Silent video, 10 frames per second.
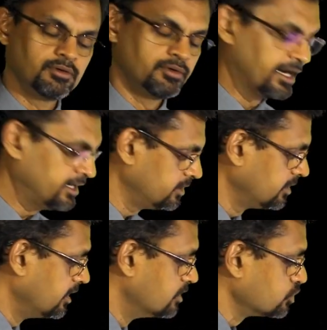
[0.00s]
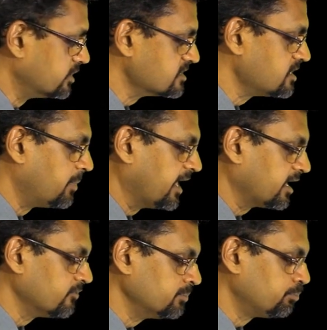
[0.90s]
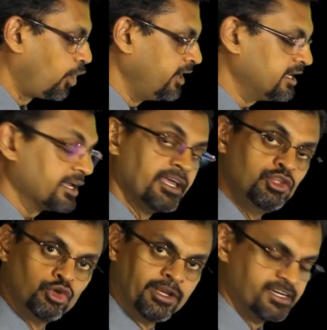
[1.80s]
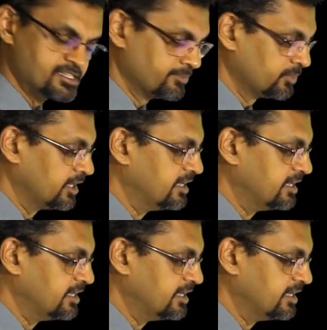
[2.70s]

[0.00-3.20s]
Right? So this is the break-even point in units.